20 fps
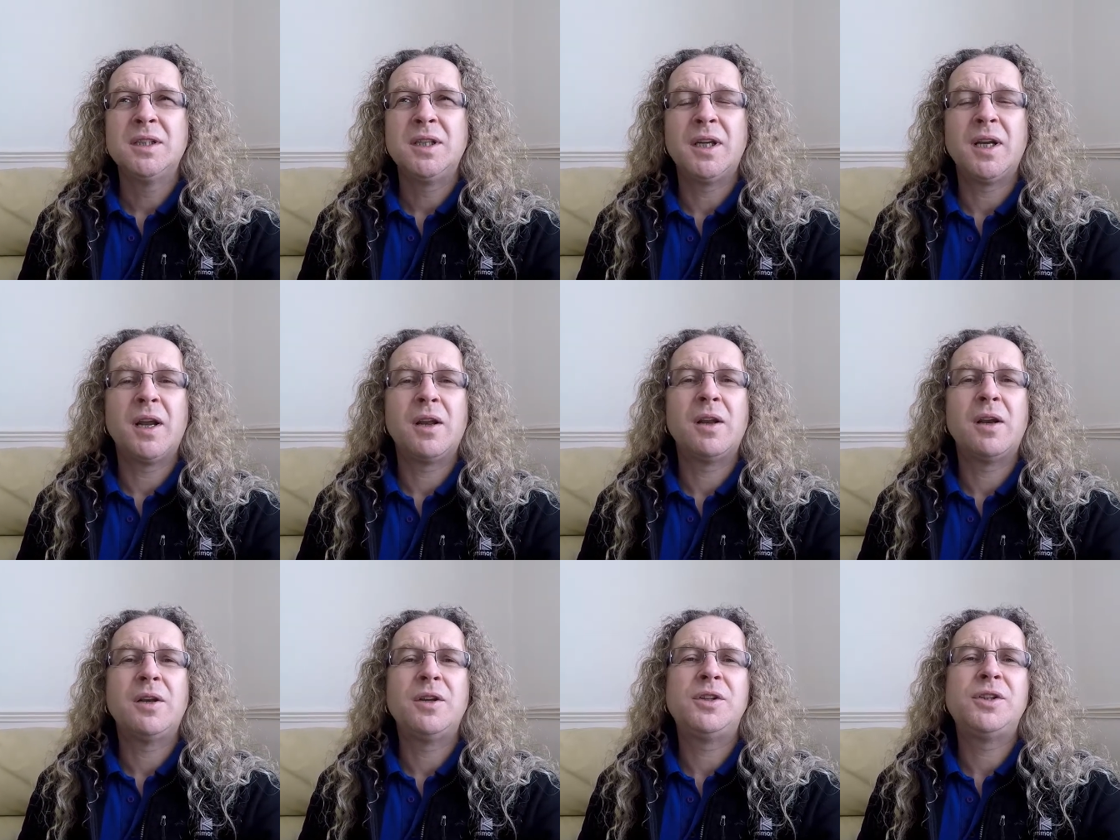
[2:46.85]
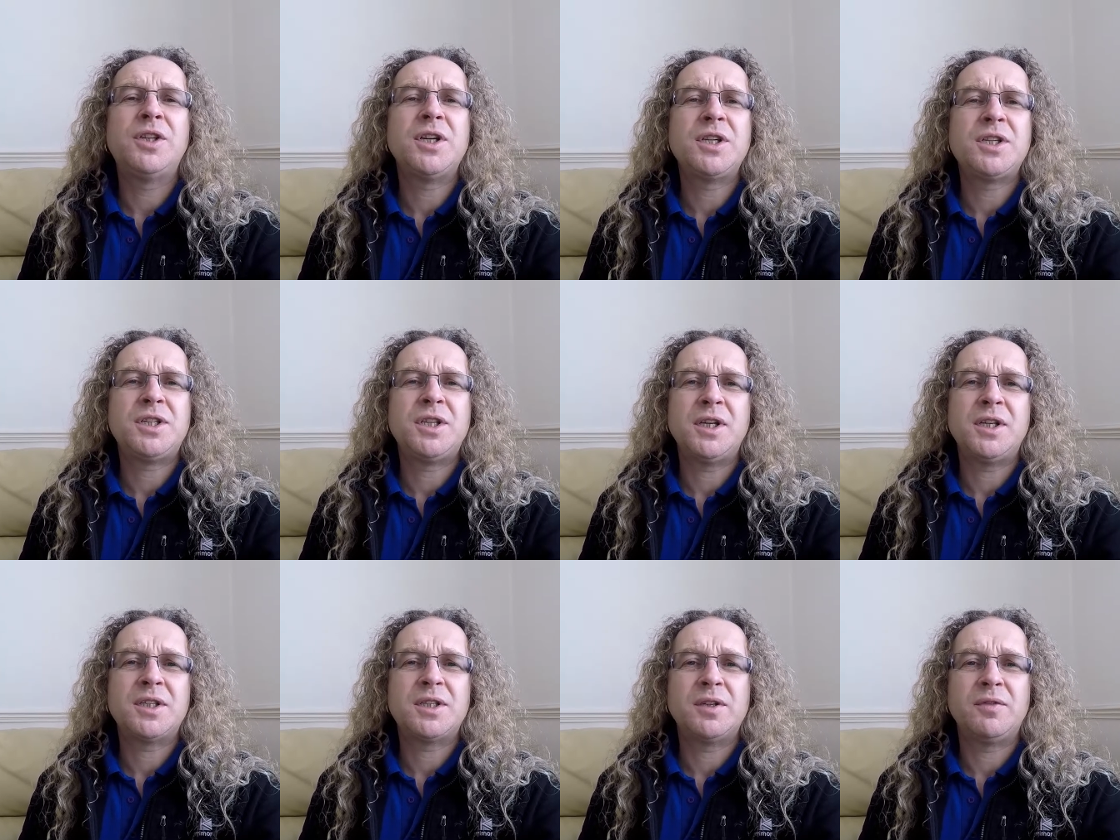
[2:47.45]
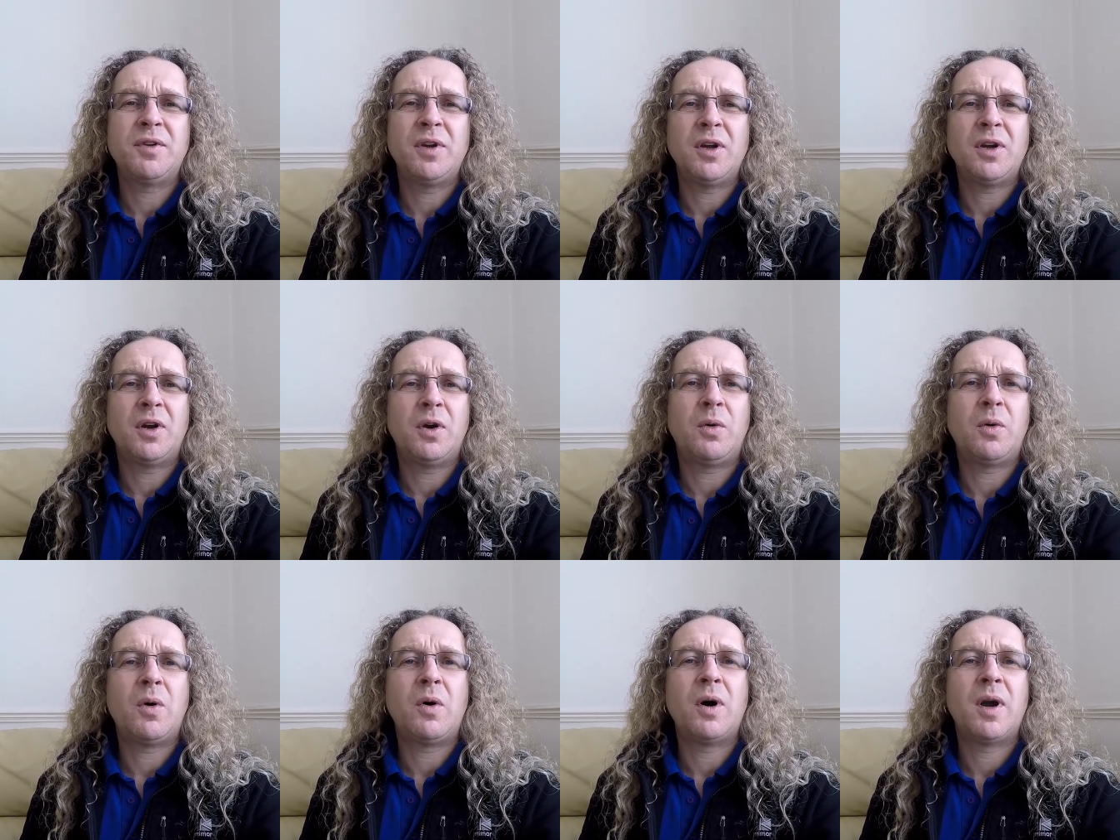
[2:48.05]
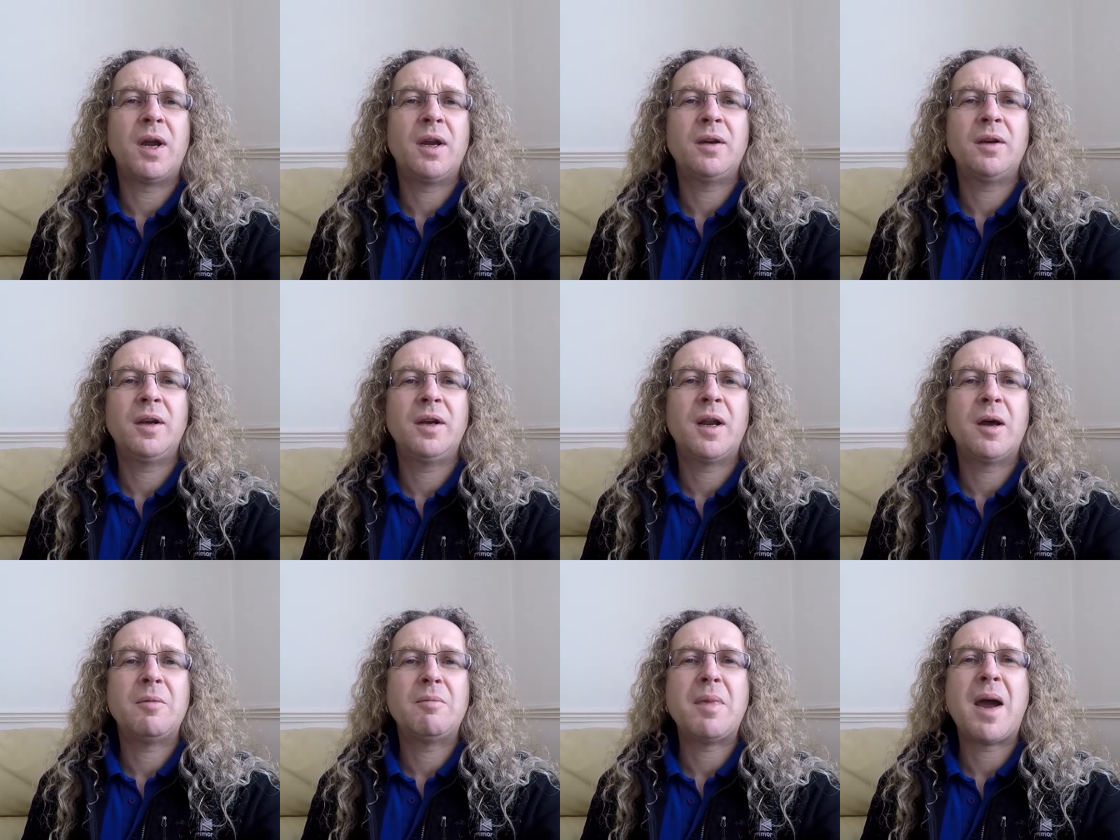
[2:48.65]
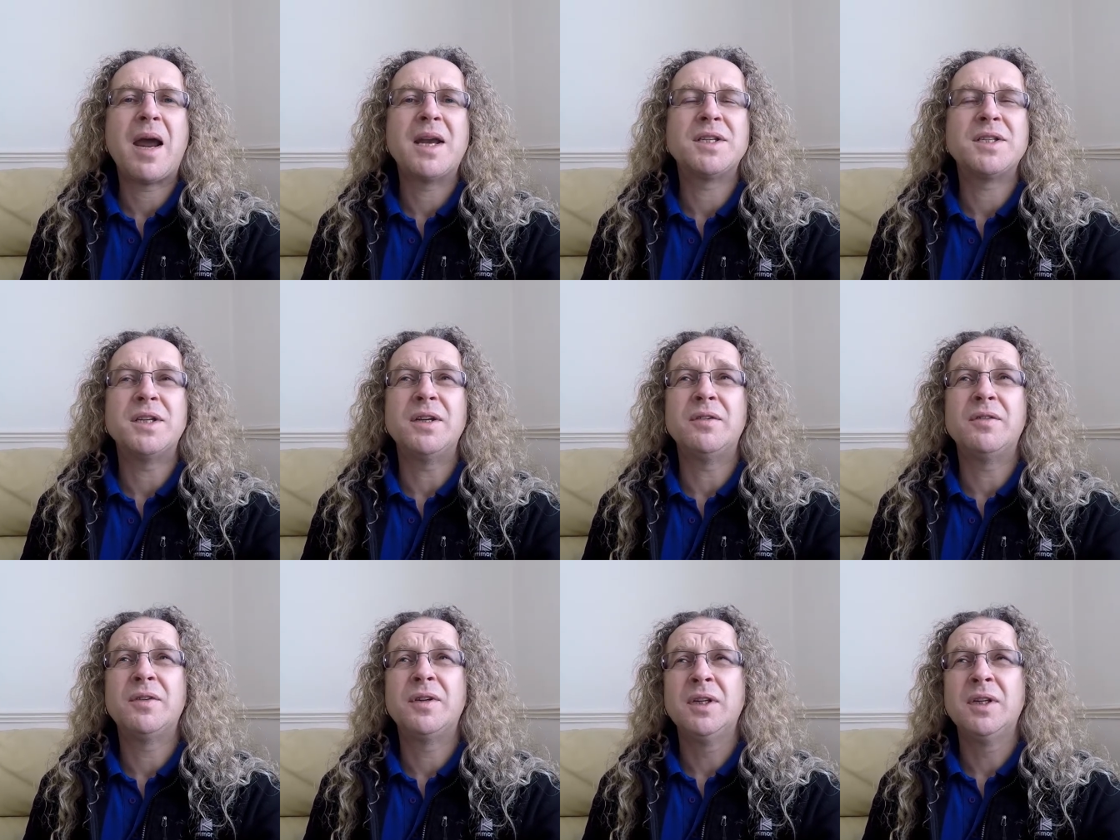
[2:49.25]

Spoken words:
You know, the logistics of it are quite, you know, massive.